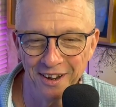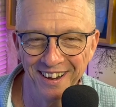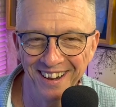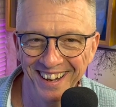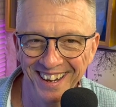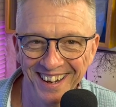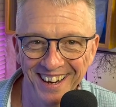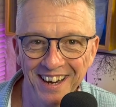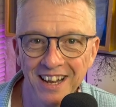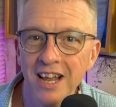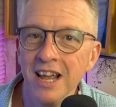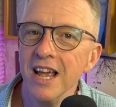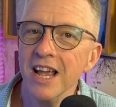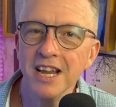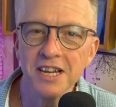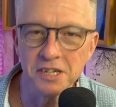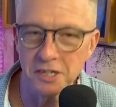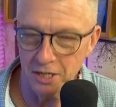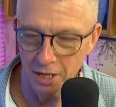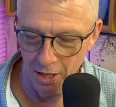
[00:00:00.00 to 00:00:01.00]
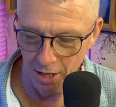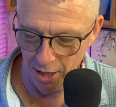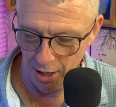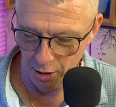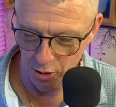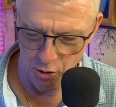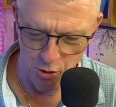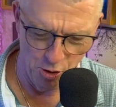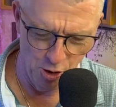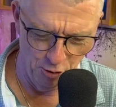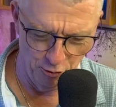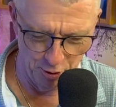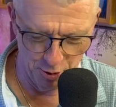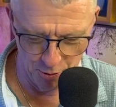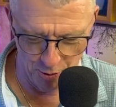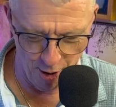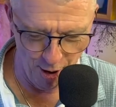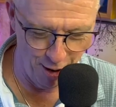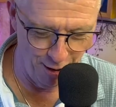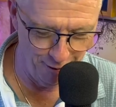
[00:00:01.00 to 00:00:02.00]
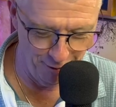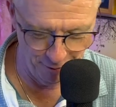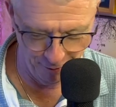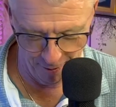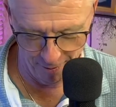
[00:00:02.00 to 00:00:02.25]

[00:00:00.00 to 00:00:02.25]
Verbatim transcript: he said, no, no, you're required.